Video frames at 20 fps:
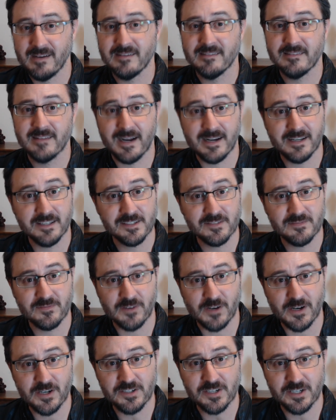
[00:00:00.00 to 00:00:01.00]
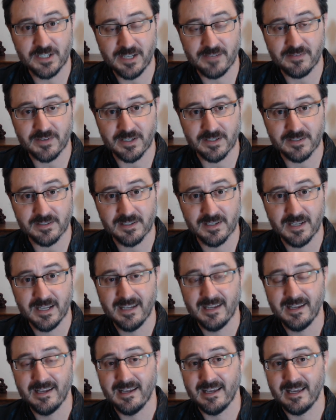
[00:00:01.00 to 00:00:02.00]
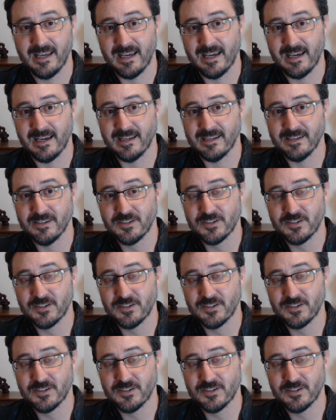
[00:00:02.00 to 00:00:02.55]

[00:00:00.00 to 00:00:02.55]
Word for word: That is very significant. And